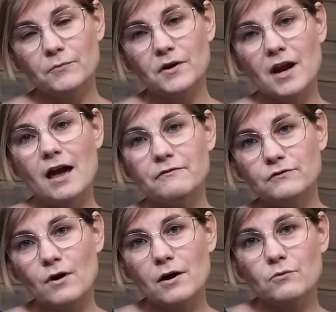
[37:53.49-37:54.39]
but
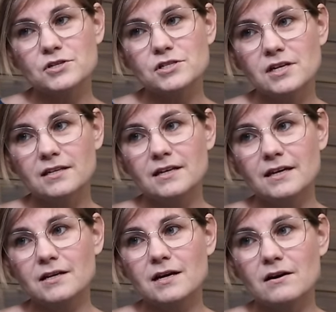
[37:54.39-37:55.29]
after I washed it,
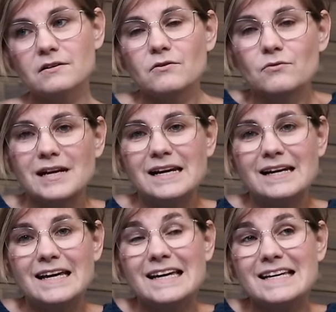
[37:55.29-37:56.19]
it got
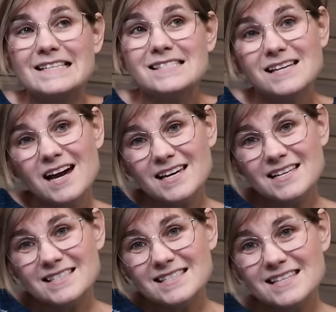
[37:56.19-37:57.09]
really
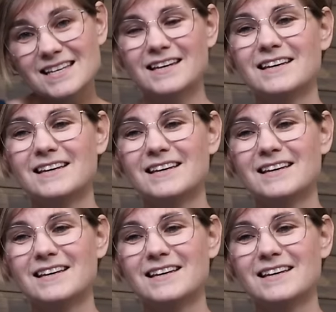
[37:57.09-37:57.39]
tight.